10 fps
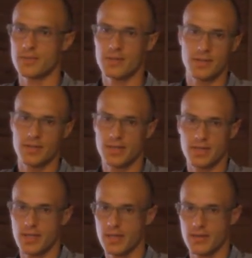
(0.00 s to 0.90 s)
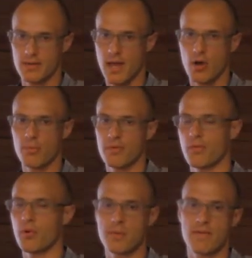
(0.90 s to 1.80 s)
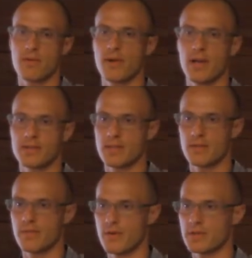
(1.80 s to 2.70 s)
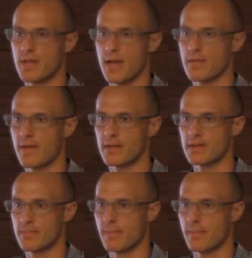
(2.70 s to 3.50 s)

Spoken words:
So he had outperformed everyone else on the first 9 events